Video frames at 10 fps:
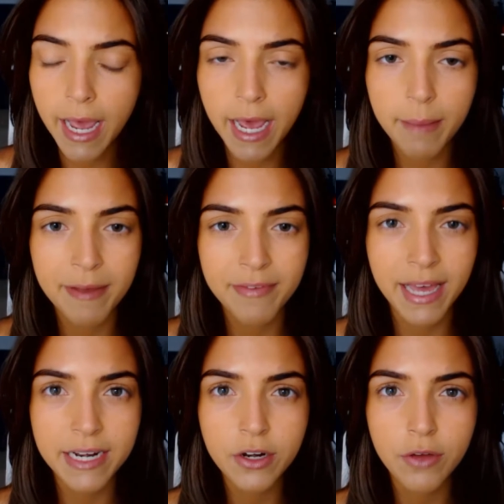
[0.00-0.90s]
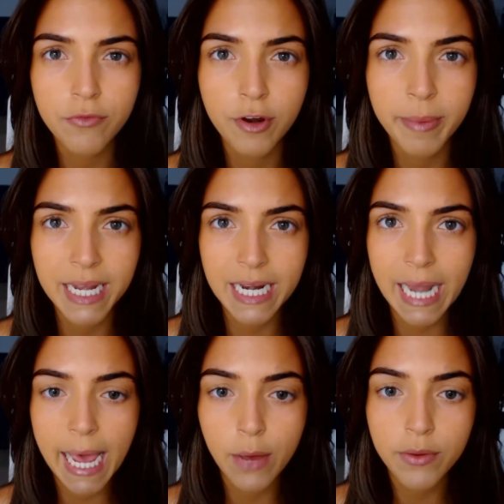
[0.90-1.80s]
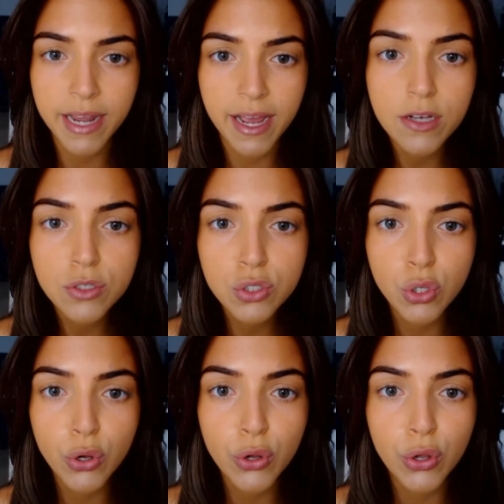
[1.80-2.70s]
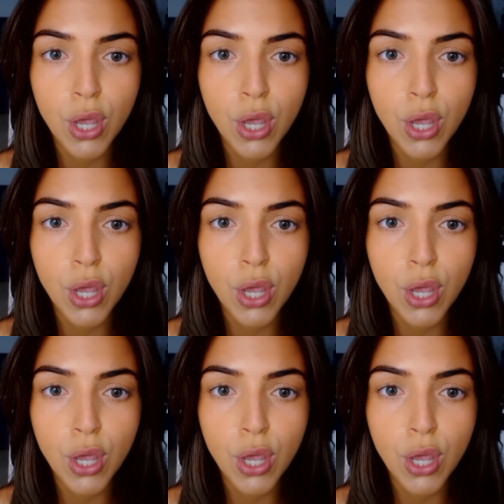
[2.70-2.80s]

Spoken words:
I've had it on for about an hour now. So